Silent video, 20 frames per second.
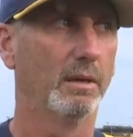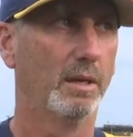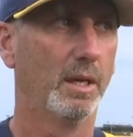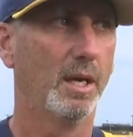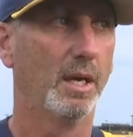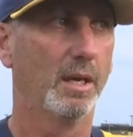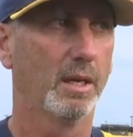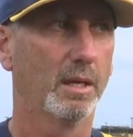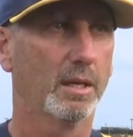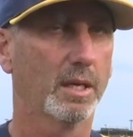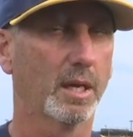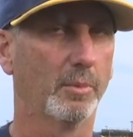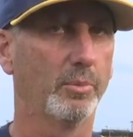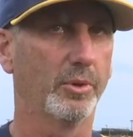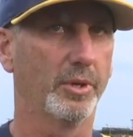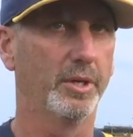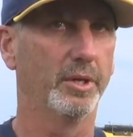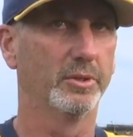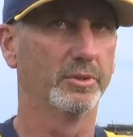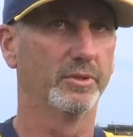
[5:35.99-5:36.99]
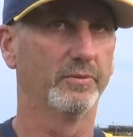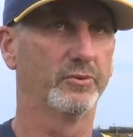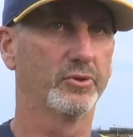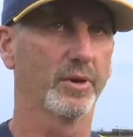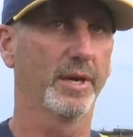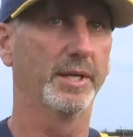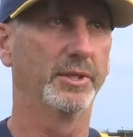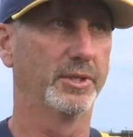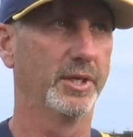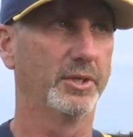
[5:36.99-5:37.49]
uh, couple years of
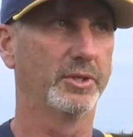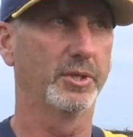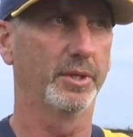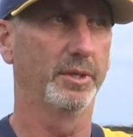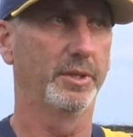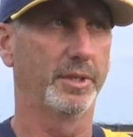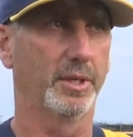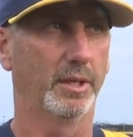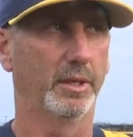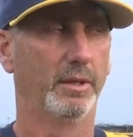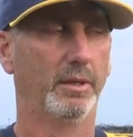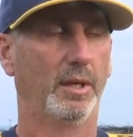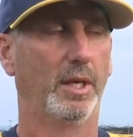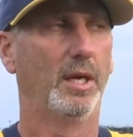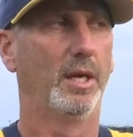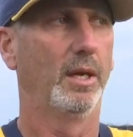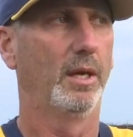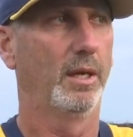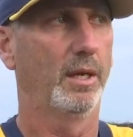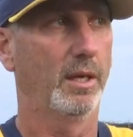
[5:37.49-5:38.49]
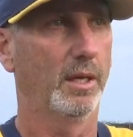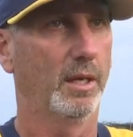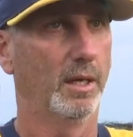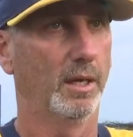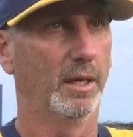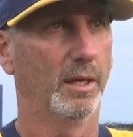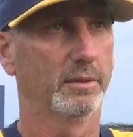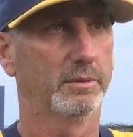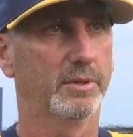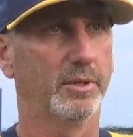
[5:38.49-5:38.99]
transition to
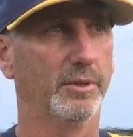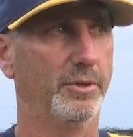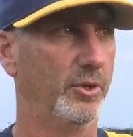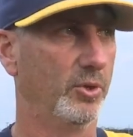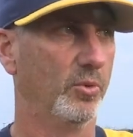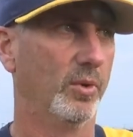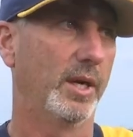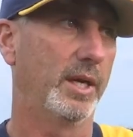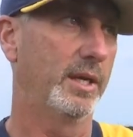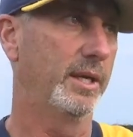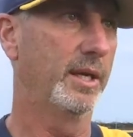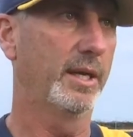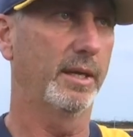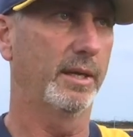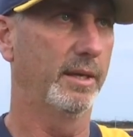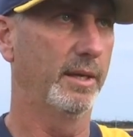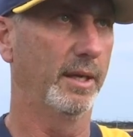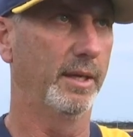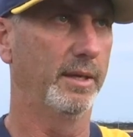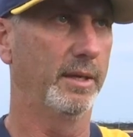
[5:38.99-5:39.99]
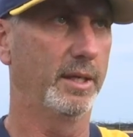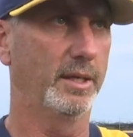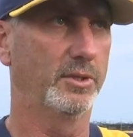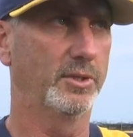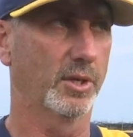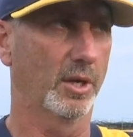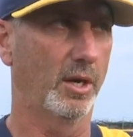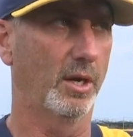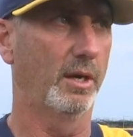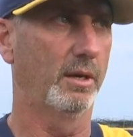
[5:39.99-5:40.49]
uh, to do what he did, and he
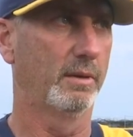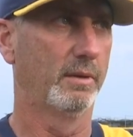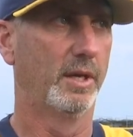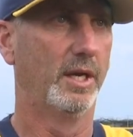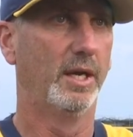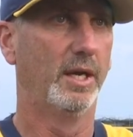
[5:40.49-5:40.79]
saw